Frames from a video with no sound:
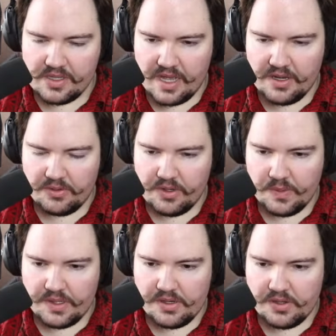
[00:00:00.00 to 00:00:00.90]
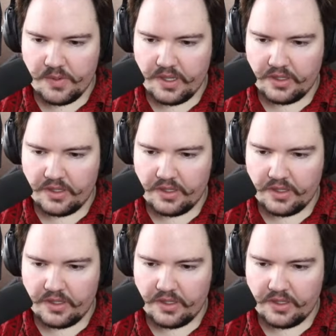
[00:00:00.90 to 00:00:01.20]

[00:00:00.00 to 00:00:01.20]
they don't know what they're doing.